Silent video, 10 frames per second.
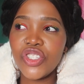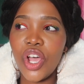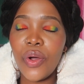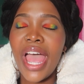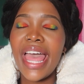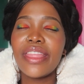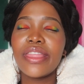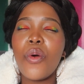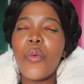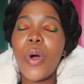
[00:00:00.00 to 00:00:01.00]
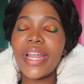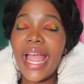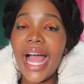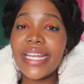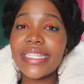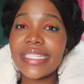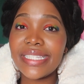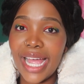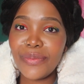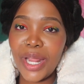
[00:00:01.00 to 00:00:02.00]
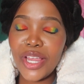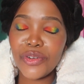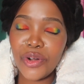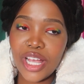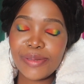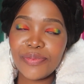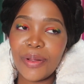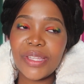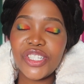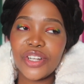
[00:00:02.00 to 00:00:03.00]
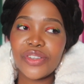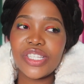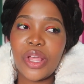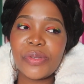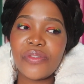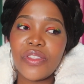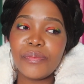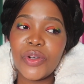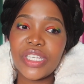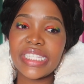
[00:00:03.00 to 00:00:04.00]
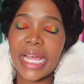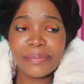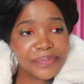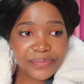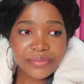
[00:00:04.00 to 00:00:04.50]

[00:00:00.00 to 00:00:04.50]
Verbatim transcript: So what I understand, what I grasped from the general synopsis of the book is that